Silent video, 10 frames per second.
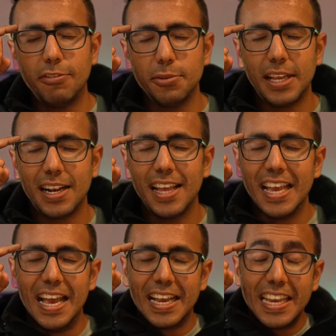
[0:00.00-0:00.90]
to think like,
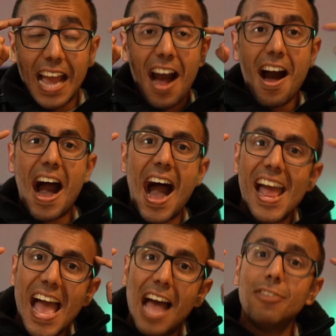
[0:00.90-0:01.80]
I
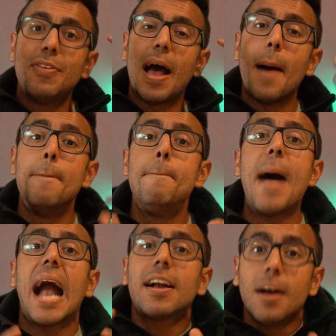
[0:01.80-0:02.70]
have a
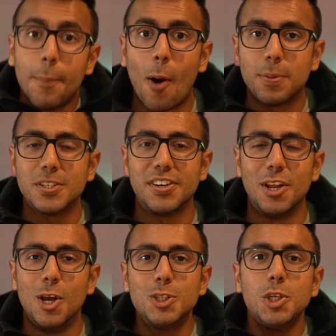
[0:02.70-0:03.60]
backup option.
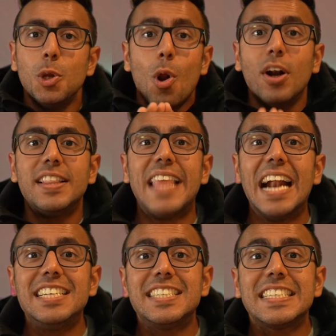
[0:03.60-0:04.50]
So you're not
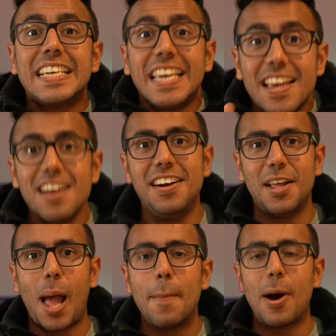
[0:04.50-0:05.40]
that scared
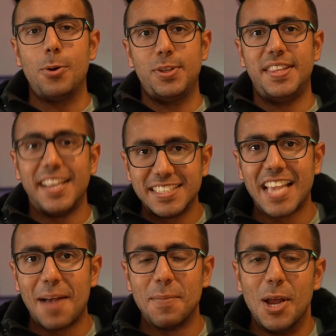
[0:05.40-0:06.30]
about the
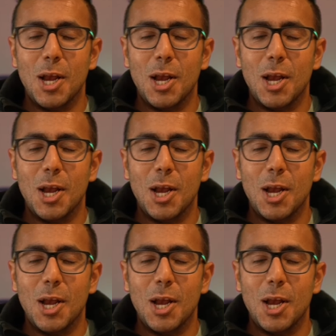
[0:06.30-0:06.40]
exam.